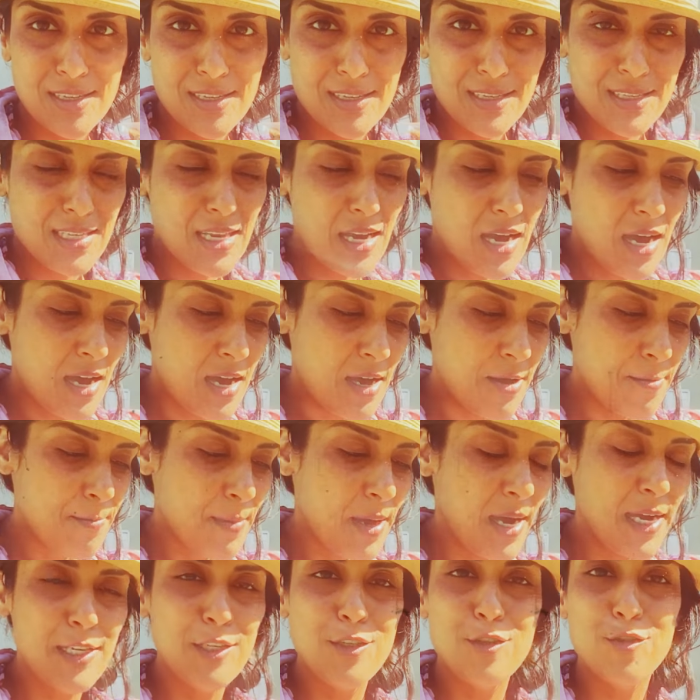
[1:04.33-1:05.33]
these?
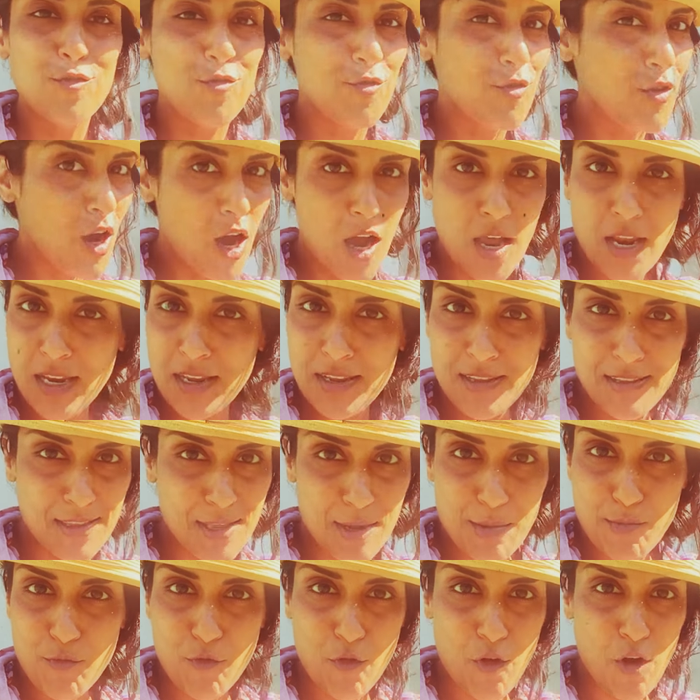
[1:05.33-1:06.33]
I do not eat
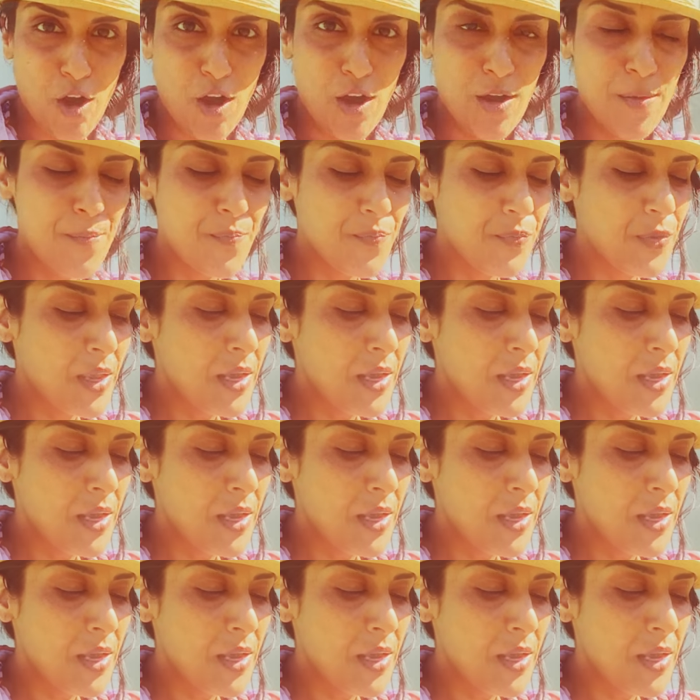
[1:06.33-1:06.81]
them raw.